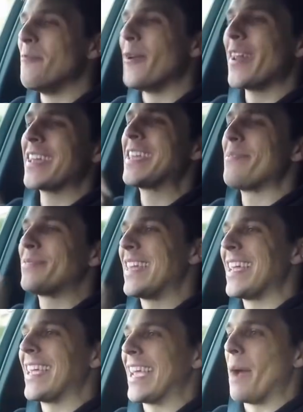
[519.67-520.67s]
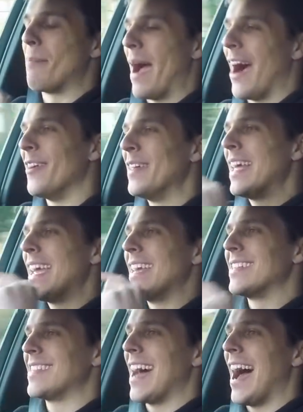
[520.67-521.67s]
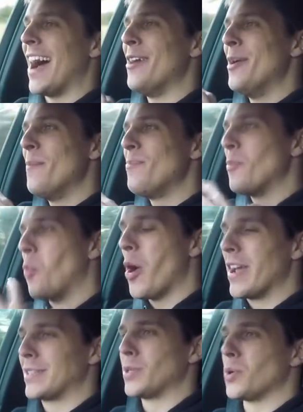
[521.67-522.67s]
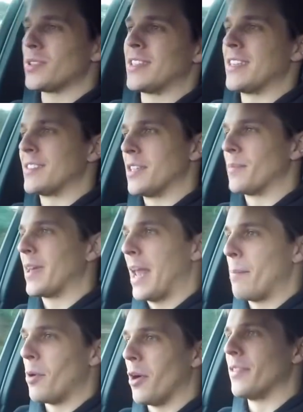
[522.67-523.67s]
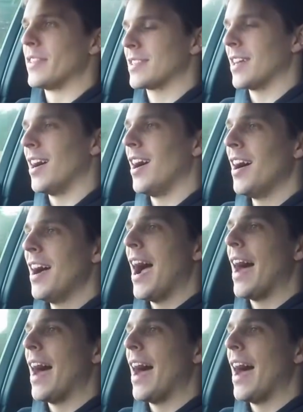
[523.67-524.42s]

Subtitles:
What I keep thinking about is that, what exhaust system can I put on this car?